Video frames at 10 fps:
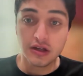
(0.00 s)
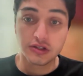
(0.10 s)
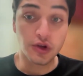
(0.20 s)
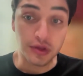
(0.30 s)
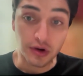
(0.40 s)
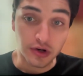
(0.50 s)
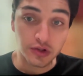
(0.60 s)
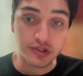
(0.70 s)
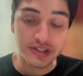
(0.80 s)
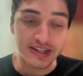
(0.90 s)
So the
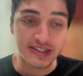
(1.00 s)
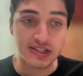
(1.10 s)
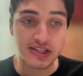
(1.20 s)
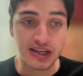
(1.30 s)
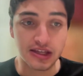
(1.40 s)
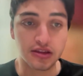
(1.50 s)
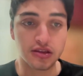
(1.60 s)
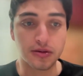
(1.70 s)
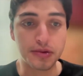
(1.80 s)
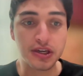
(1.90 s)
article says that
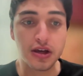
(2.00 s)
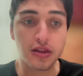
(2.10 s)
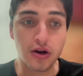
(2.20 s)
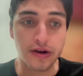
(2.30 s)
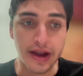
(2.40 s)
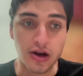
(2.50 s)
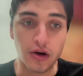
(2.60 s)
the PLRA